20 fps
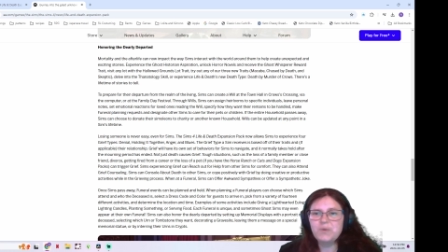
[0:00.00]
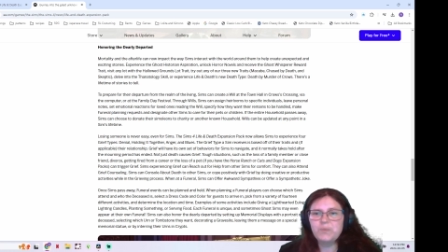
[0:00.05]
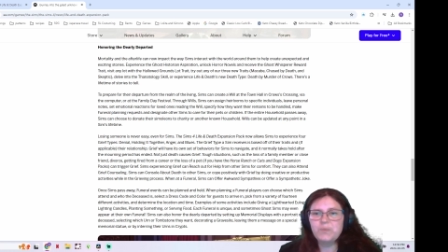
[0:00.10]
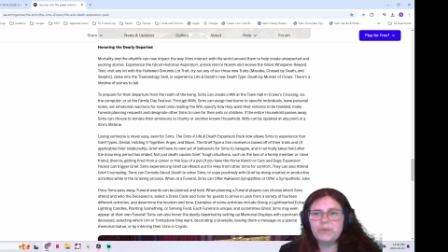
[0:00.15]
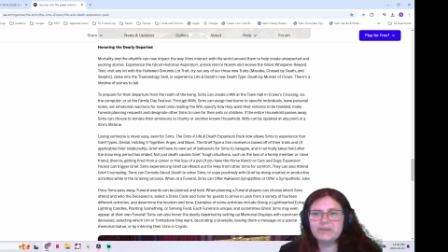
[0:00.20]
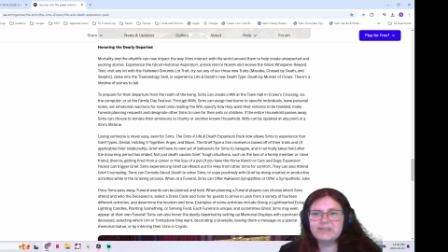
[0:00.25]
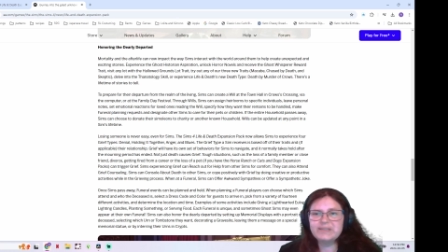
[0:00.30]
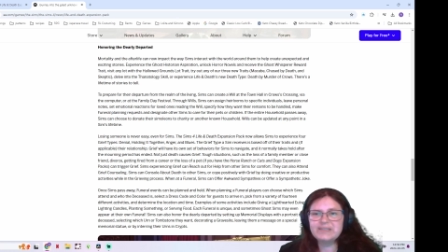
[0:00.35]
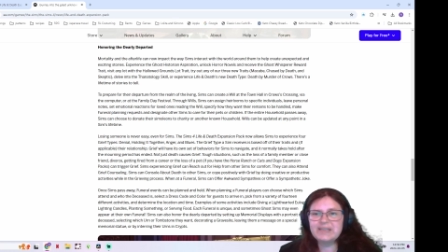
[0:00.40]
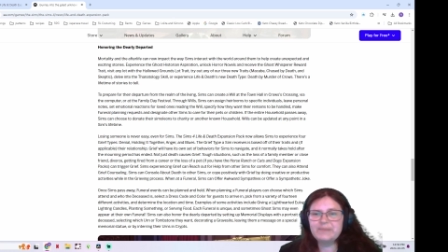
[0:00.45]

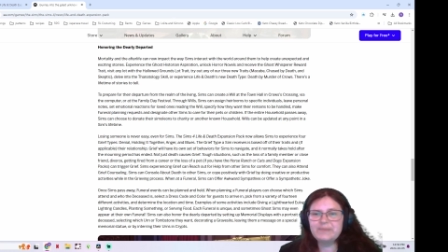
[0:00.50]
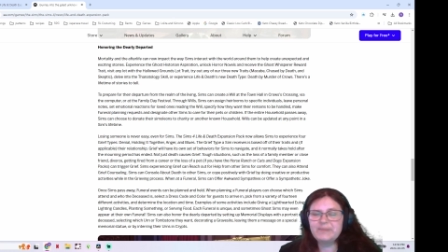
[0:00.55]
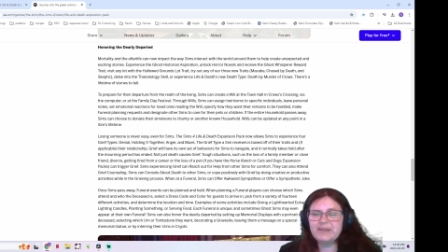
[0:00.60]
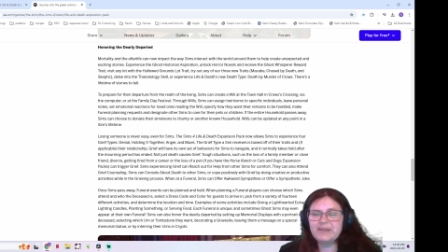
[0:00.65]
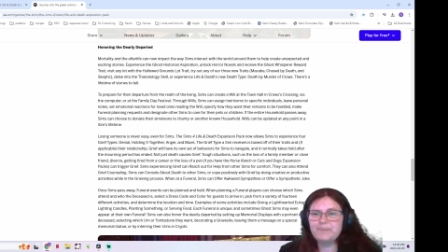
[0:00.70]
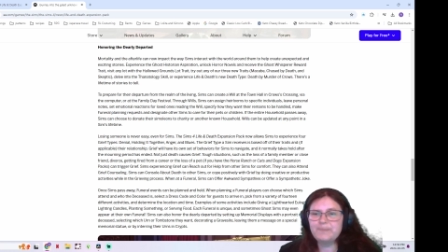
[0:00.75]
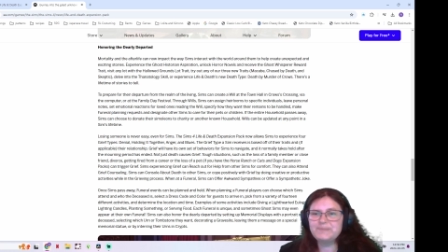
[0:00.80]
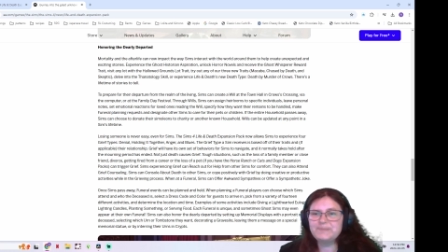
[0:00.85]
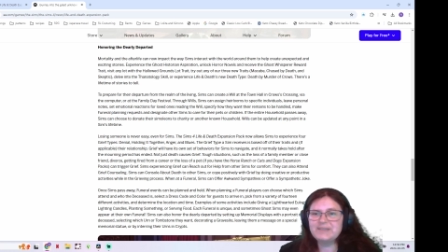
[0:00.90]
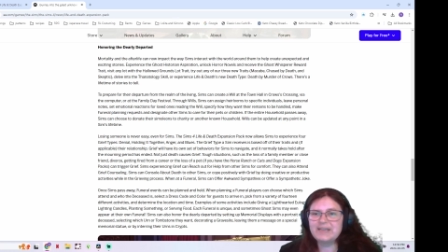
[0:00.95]
Wills can be
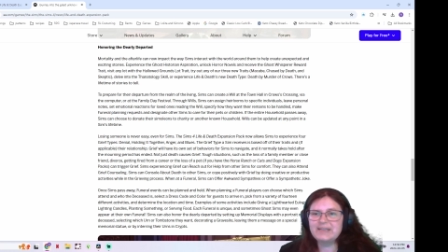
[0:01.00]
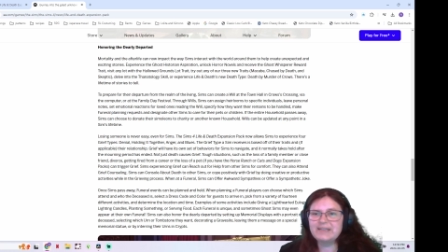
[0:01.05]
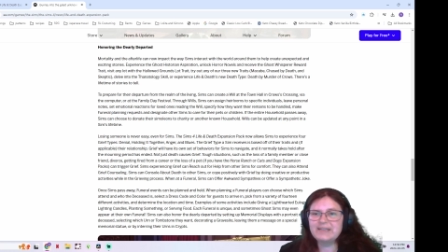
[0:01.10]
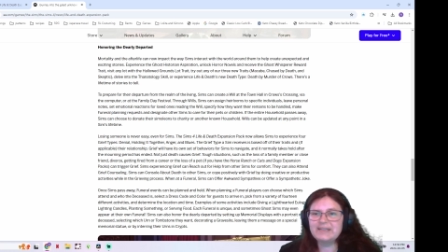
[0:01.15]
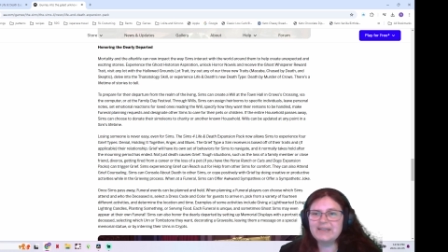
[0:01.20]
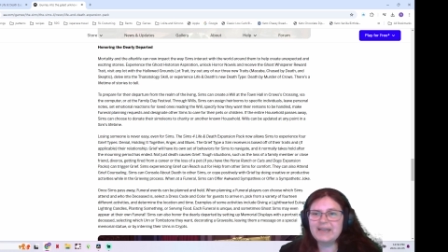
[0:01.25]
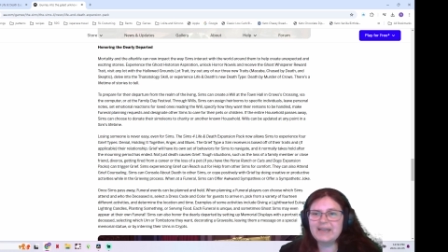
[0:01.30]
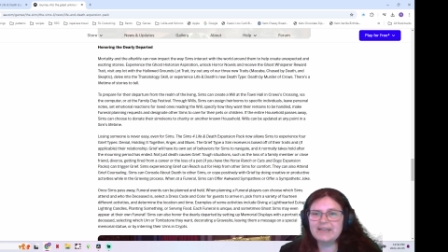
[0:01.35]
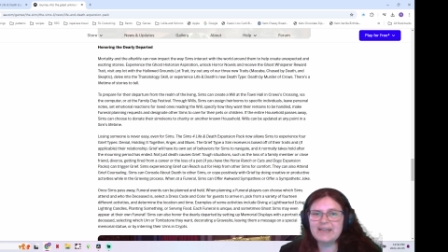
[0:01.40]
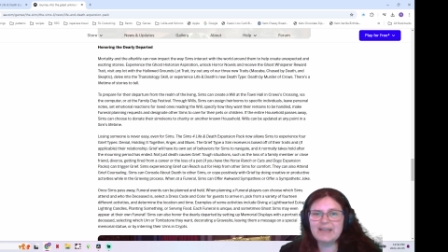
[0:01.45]

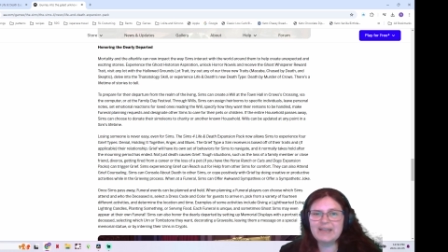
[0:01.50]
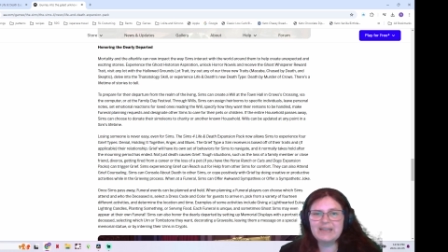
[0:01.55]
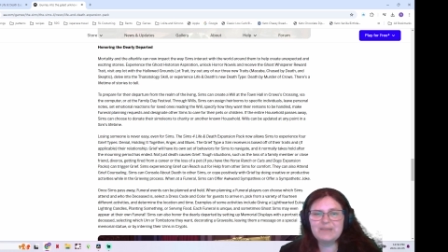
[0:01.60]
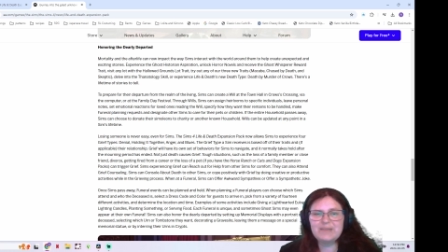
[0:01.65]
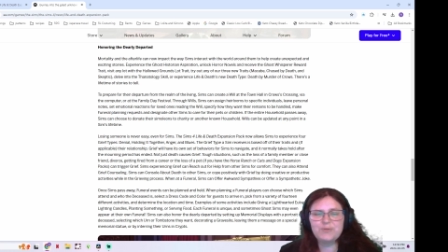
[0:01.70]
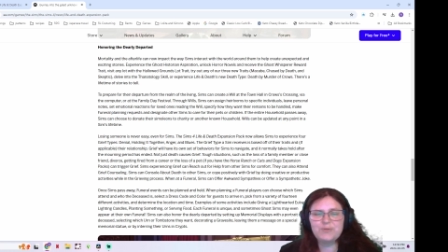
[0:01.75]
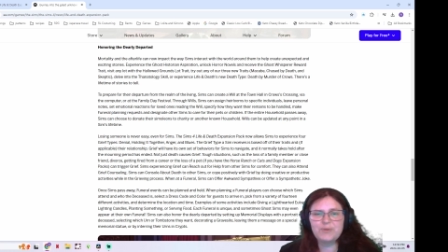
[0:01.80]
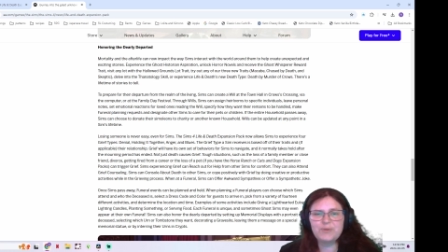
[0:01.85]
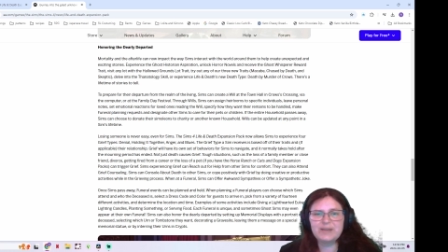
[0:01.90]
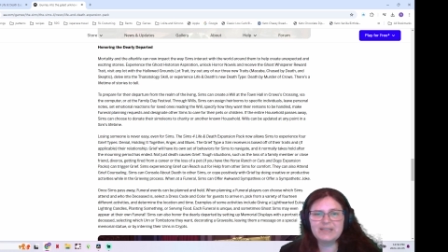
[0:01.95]
updated at any
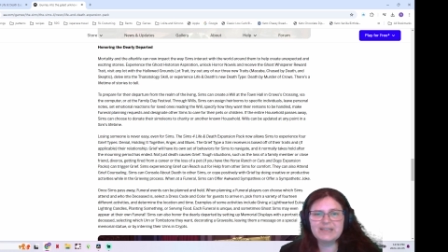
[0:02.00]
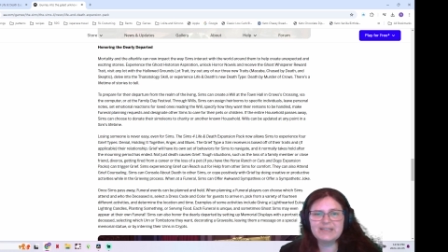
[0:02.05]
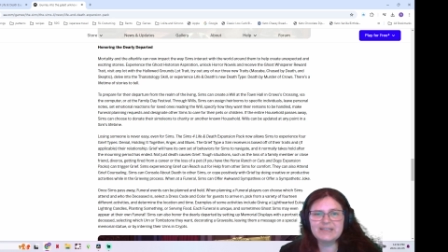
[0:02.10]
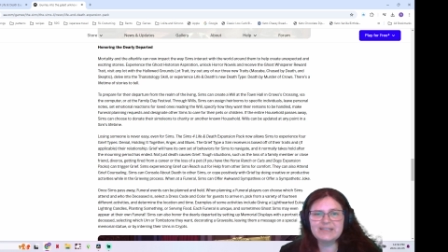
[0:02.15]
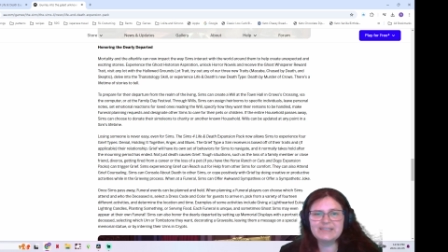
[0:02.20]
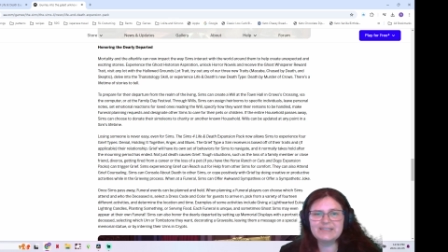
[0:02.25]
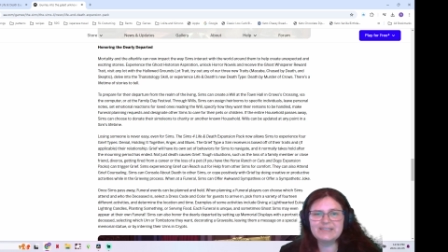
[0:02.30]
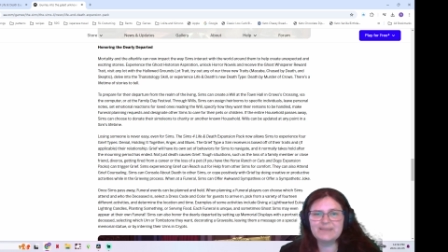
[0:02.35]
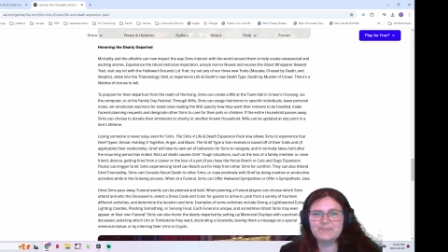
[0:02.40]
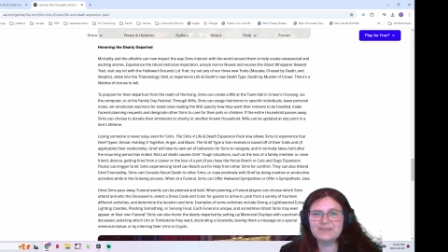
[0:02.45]
point in a
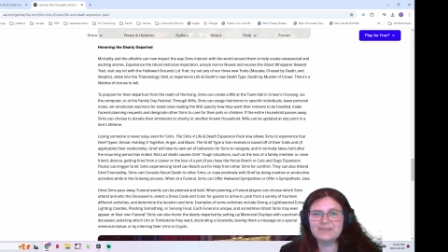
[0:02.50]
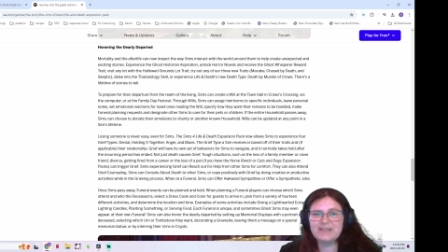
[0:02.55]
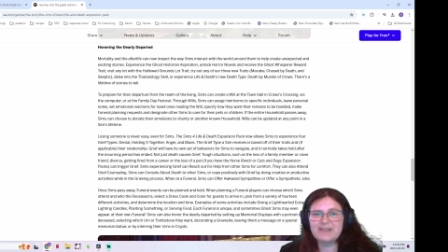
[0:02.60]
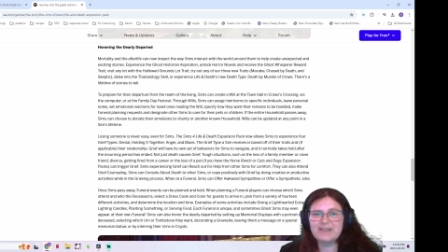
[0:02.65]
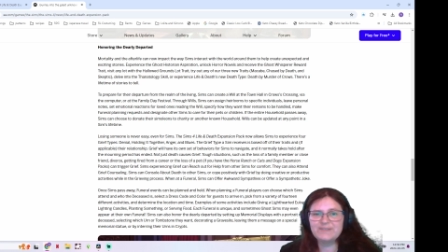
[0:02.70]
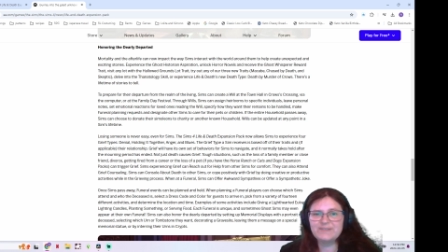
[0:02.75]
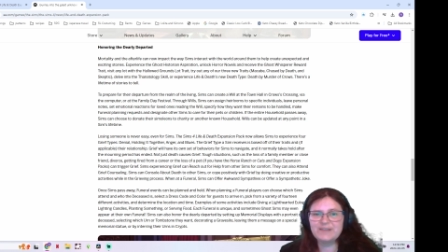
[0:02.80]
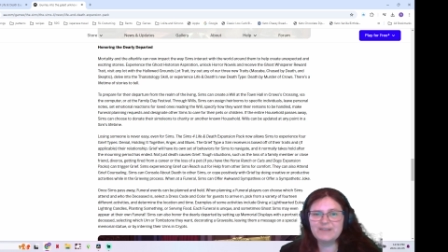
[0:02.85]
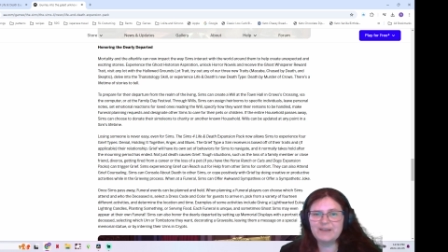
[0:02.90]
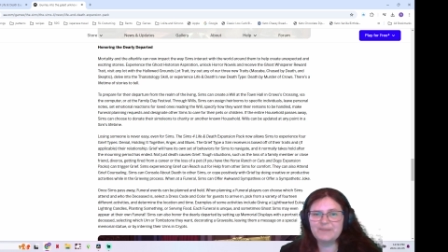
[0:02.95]
Sim's
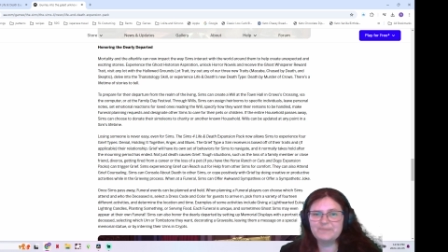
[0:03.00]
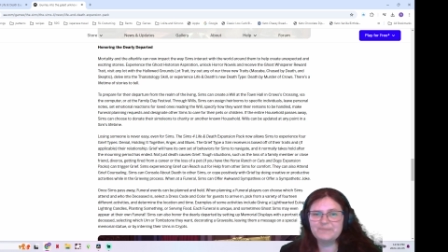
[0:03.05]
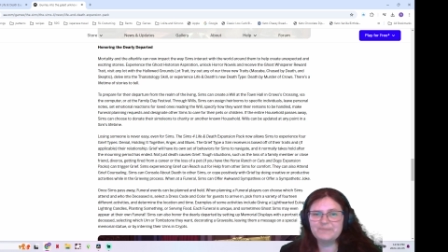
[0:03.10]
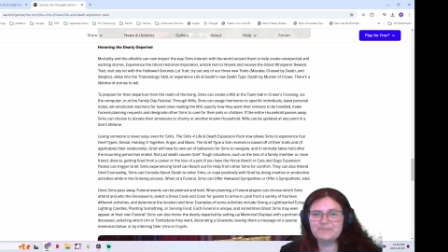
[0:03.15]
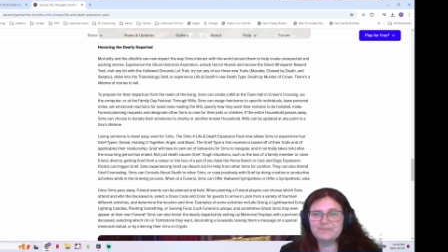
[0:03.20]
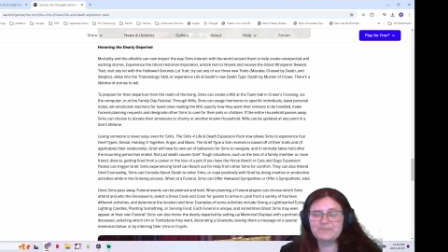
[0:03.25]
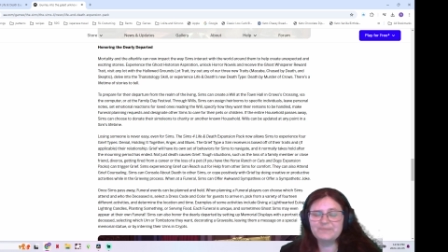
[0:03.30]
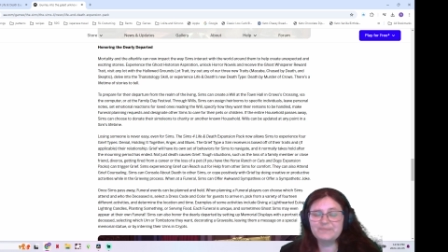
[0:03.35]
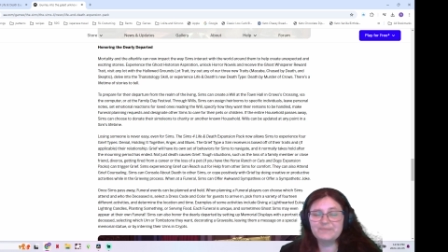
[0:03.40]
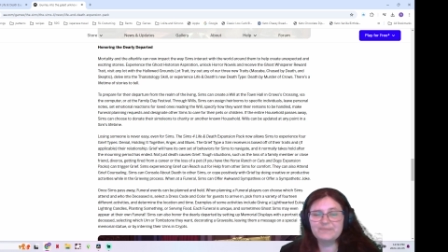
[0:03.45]
lifetime.
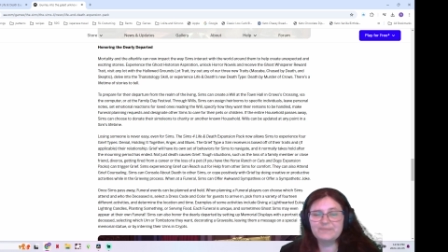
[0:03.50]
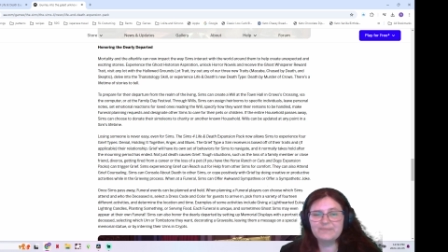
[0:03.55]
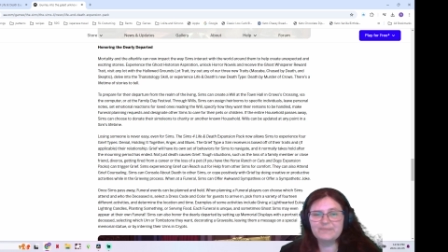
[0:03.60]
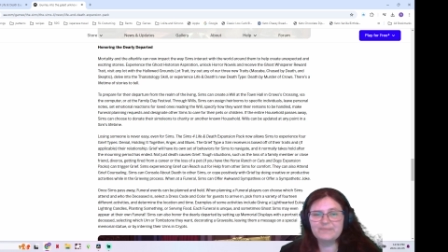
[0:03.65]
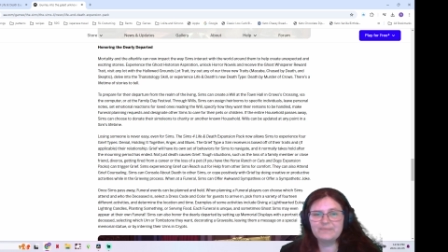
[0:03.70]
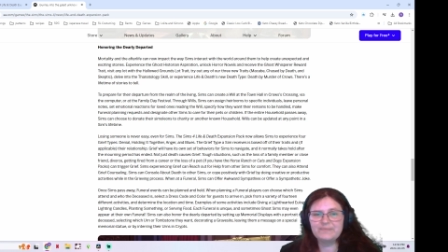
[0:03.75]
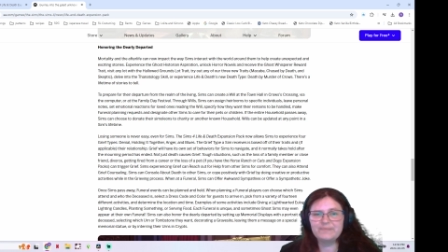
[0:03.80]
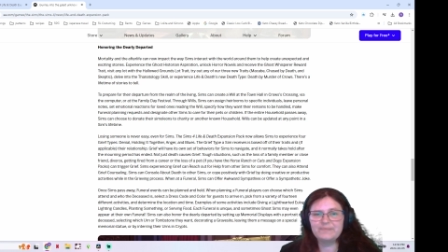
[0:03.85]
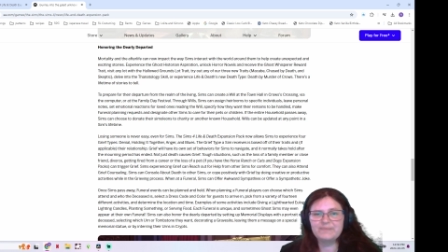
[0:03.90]
Hmm.